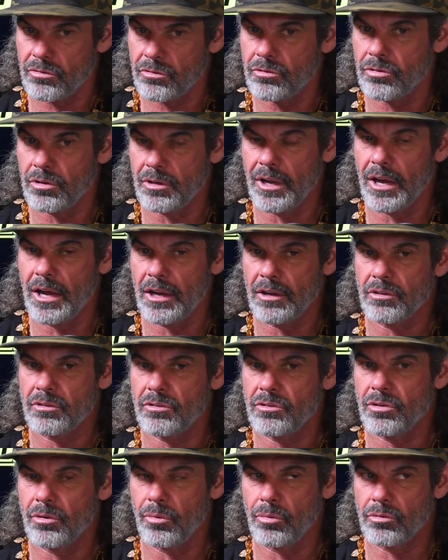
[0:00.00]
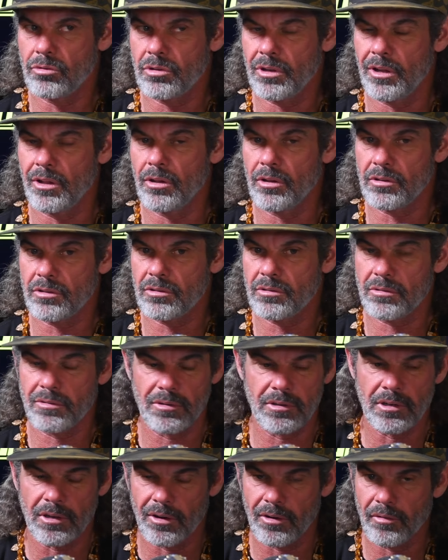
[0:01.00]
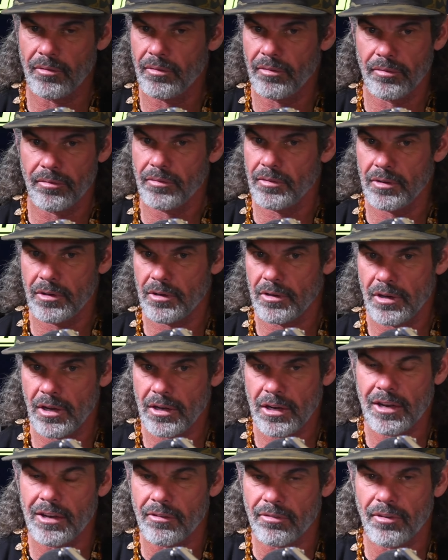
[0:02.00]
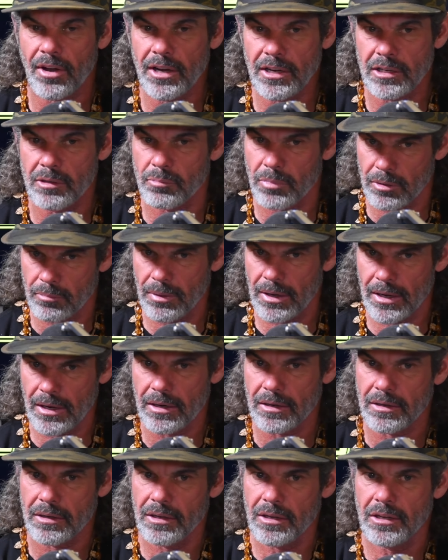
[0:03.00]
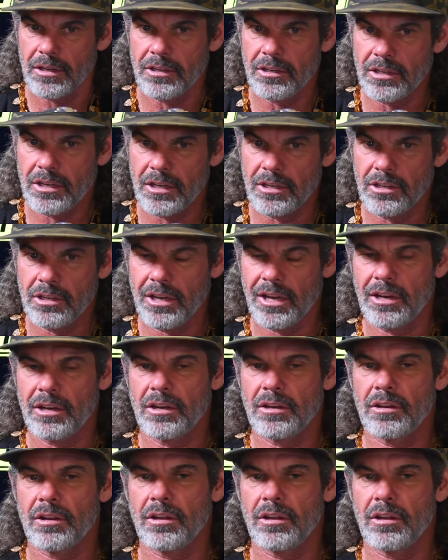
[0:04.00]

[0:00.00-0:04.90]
To tell not in fighting, but man, you can't